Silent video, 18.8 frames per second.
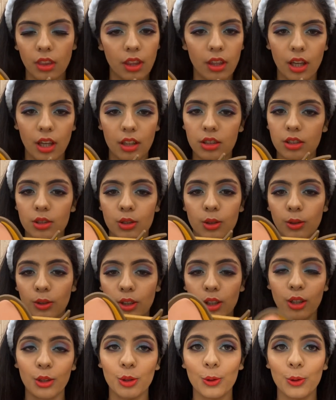I It's
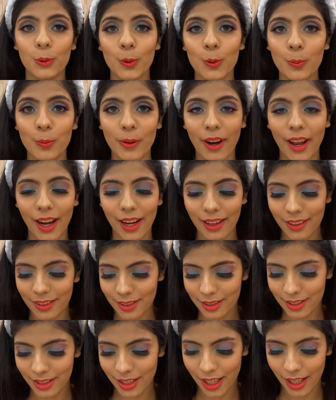looking too bright.
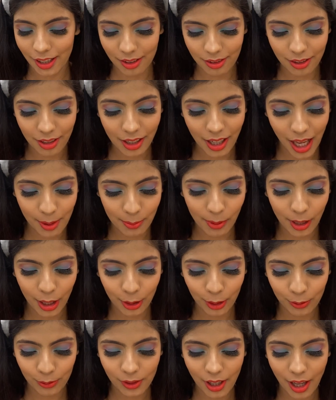It's taking the
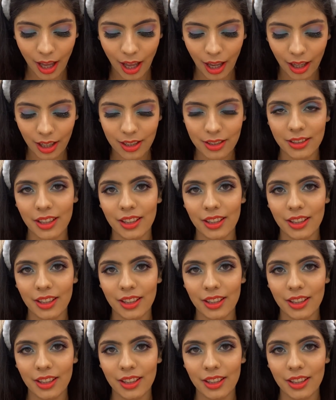limelight of the eyes,